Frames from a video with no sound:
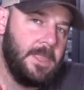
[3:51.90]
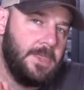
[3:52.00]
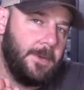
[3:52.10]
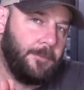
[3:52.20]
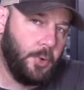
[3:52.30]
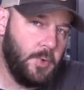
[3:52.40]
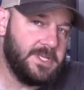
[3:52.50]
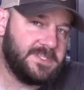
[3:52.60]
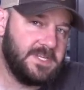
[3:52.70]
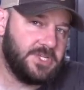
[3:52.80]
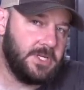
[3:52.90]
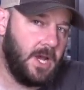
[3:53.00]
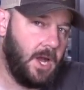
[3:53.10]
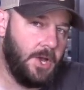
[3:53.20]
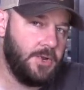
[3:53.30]
The Bruen decision
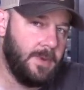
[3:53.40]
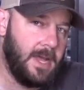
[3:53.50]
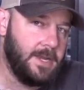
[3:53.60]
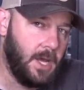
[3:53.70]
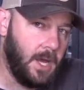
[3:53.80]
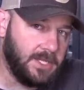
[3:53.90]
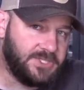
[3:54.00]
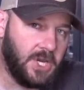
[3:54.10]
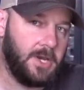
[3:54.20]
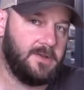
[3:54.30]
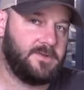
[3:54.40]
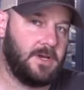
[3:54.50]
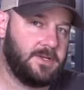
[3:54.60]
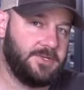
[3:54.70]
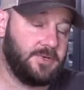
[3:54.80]
undermined a ton of gun
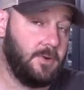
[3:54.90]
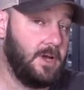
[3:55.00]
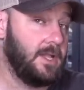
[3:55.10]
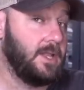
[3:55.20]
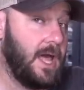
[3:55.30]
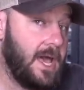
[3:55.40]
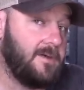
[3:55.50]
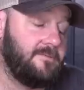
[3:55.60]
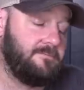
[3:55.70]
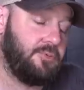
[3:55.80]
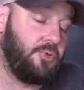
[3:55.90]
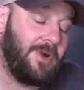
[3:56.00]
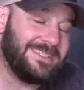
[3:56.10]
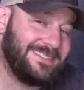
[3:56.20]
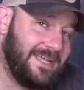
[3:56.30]
control, a lot of
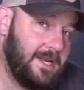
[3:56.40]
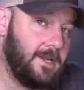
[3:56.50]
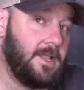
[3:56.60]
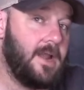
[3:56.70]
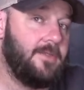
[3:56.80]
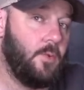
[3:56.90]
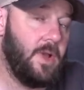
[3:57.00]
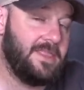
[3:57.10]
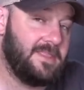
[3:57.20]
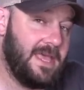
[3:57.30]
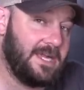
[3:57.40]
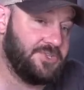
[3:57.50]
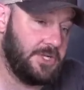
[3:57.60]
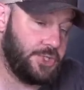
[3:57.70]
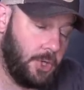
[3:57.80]
precedent, and a lot of the way that they actually
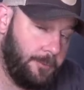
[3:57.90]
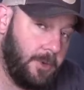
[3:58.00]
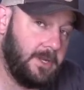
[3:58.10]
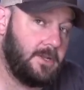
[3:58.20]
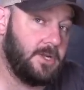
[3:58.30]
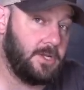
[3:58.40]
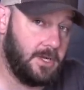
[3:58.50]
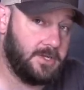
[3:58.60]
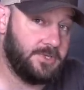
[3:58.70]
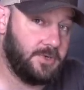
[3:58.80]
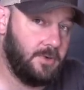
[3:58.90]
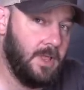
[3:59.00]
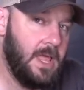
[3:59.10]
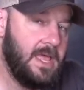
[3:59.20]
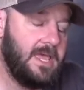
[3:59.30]
interpret gun control
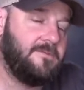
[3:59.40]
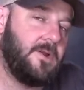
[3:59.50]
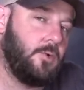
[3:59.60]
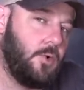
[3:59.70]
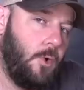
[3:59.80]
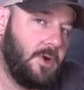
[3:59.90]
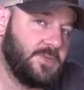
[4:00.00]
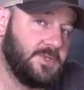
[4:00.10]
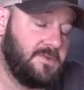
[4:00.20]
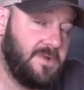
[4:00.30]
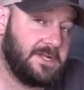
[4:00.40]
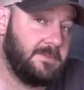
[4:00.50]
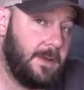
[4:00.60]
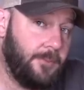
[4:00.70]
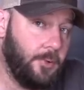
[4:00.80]
in federal courts was affected
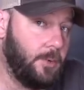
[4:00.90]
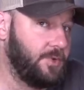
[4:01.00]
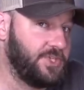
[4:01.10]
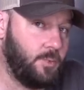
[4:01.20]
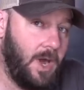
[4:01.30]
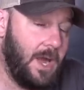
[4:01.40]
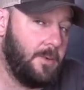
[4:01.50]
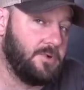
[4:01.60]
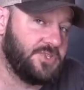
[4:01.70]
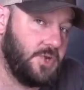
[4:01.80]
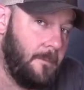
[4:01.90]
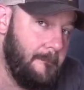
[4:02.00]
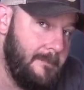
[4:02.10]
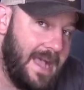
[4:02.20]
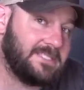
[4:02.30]
by Bruen, which is why we were so
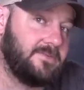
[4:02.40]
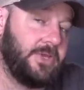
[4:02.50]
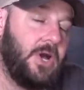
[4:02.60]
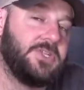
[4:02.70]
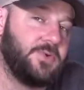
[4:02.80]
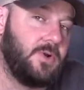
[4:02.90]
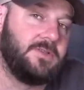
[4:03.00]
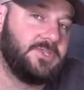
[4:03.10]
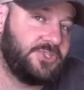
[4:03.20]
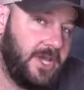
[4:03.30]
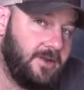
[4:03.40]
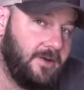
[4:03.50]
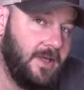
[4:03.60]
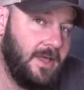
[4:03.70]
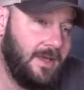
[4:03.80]
massively onto it on this channel.
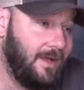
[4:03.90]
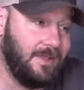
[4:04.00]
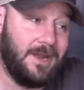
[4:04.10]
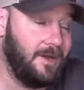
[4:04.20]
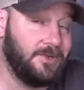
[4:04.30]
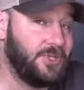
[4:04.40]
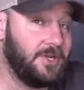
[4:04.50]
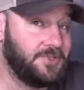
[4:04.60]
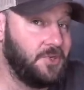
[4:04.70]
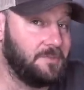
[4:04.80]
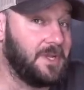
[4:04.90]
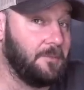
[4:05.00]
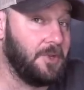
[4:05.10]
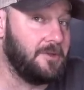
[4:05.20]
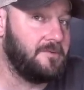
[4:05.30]
A lot of other channels too, to be
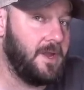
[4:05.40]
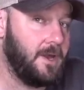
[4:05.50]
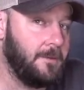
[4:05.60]
completely fair.